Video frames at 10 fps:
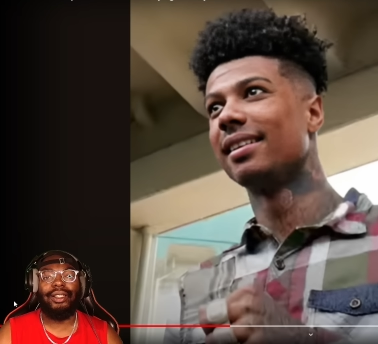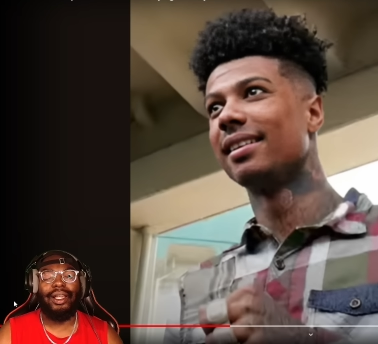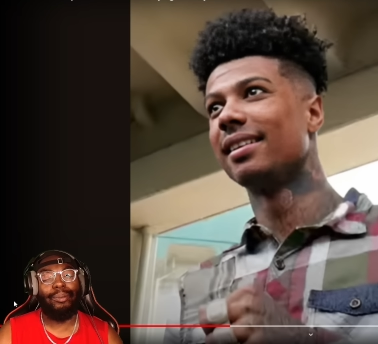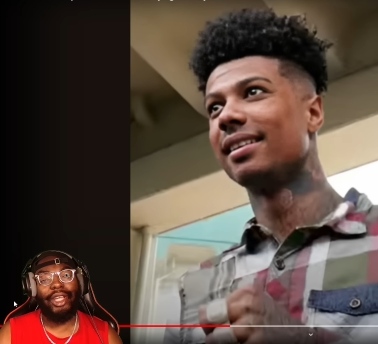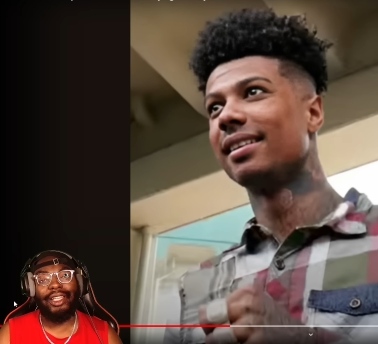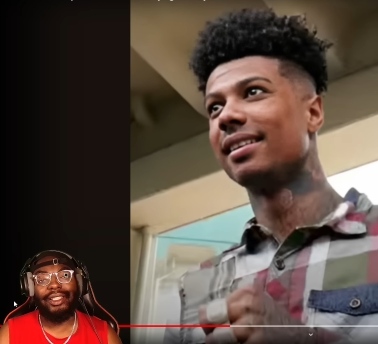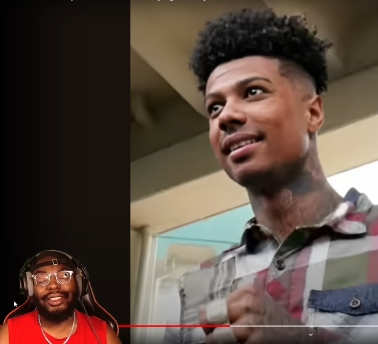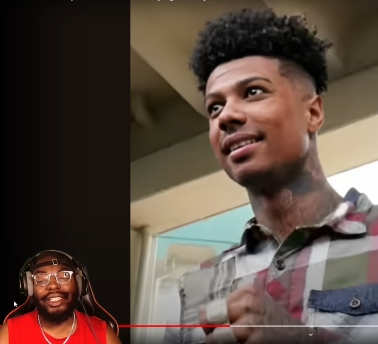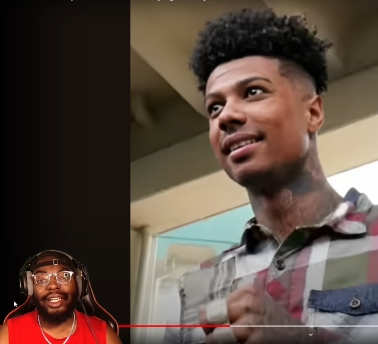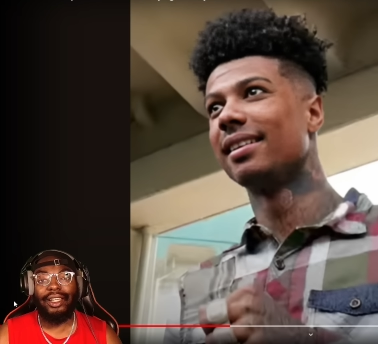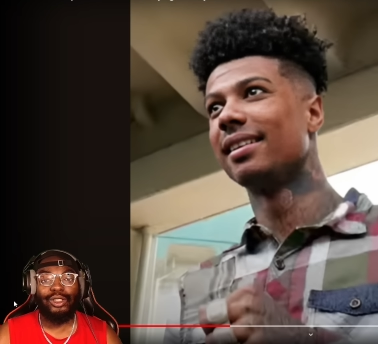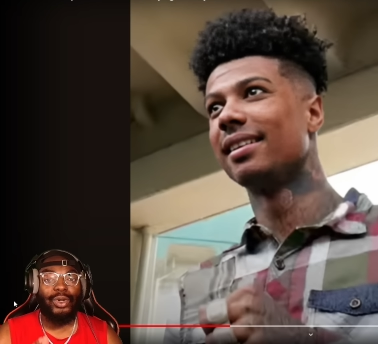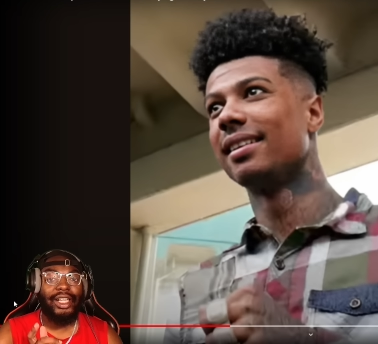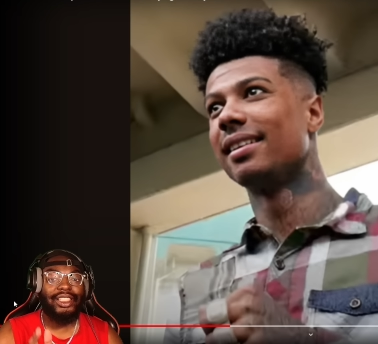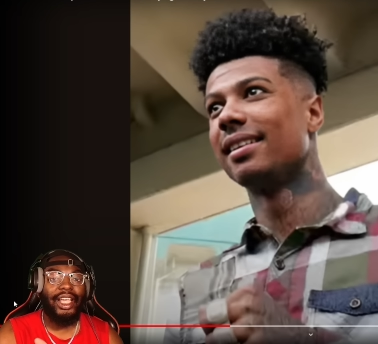Speaker 1: I'm better than Jaidyn. That's
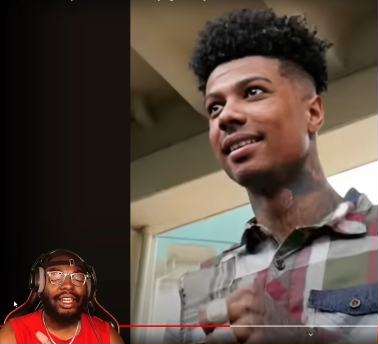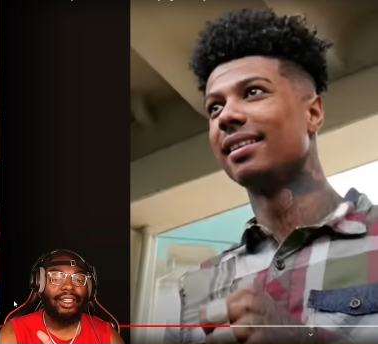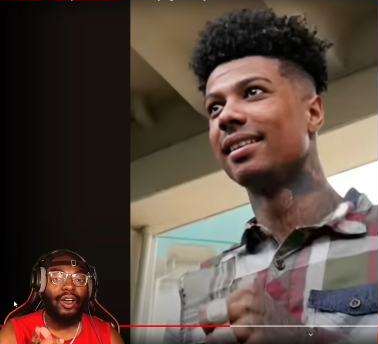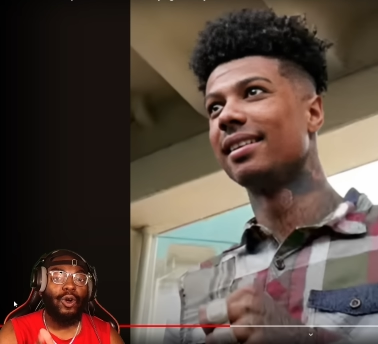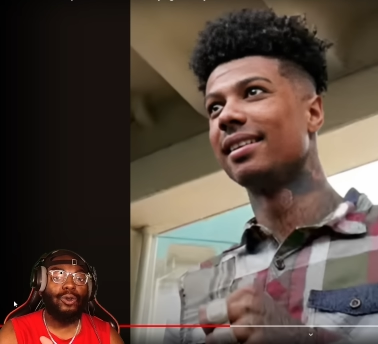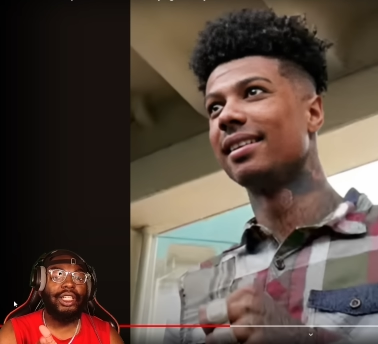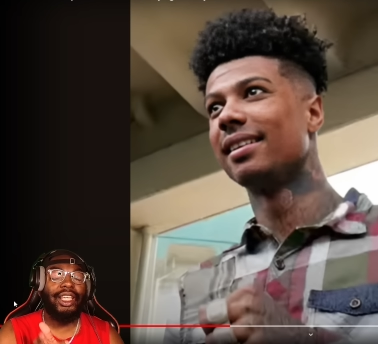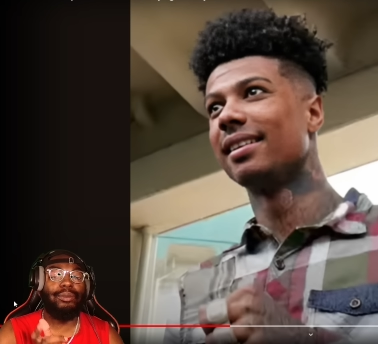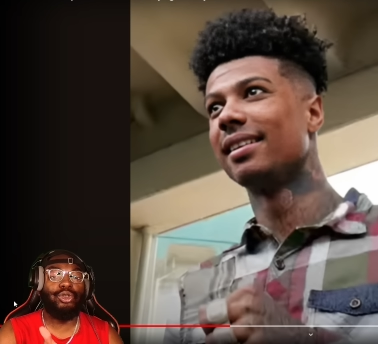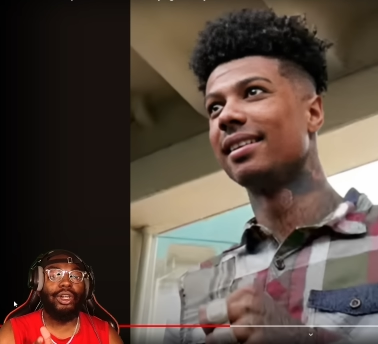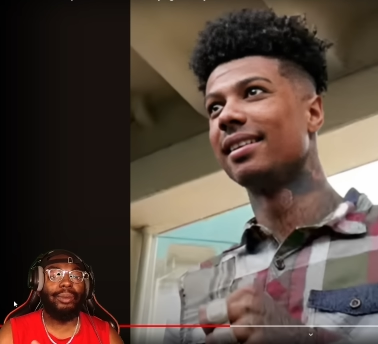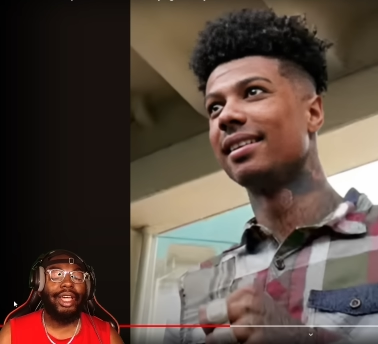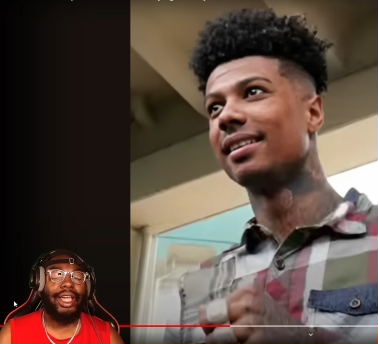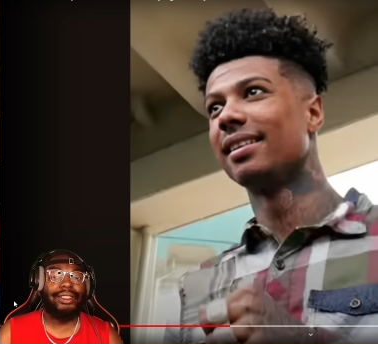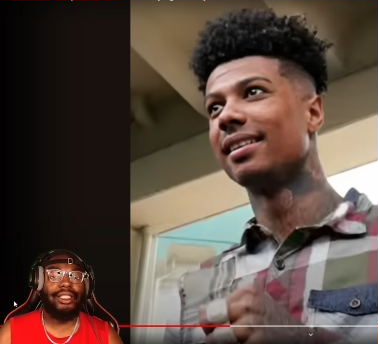why Jaidyn only keeps running
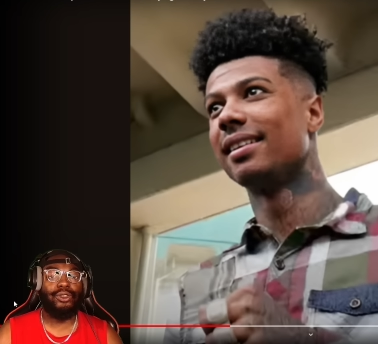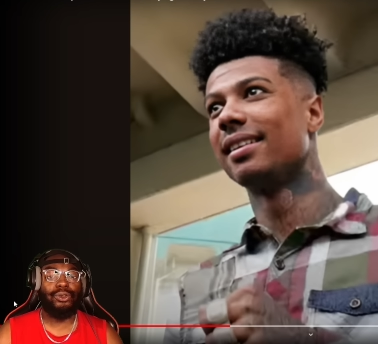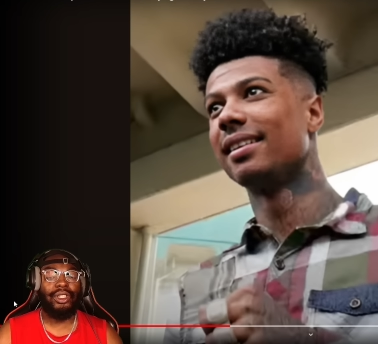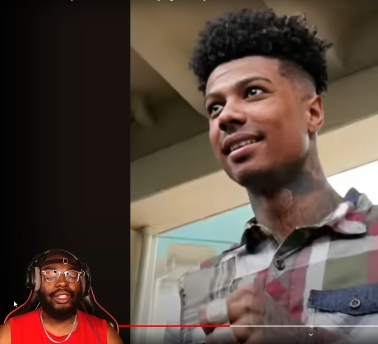back to you.